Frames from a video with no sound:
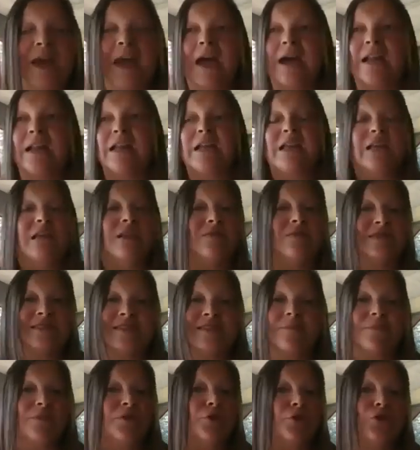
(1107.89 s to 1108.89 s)
and it gives
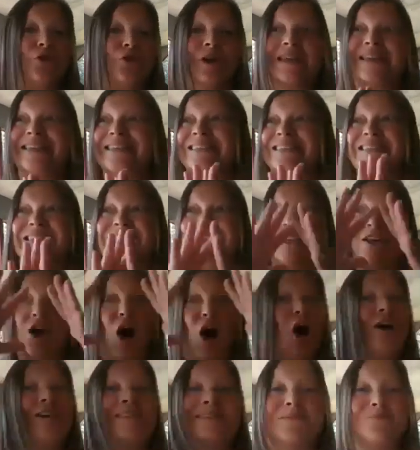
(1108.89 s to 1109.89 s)
them a crazy
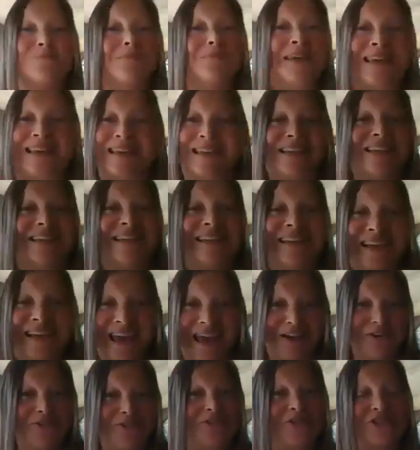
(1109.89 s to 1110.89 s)
cosmic
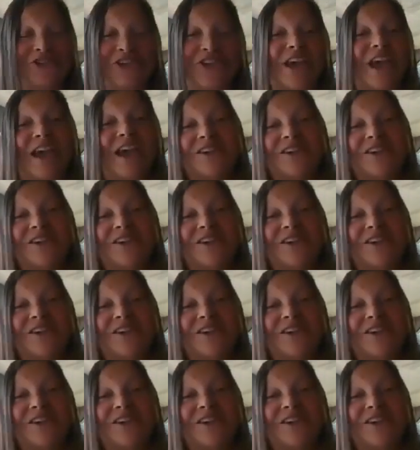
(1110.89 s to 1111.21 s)
energy.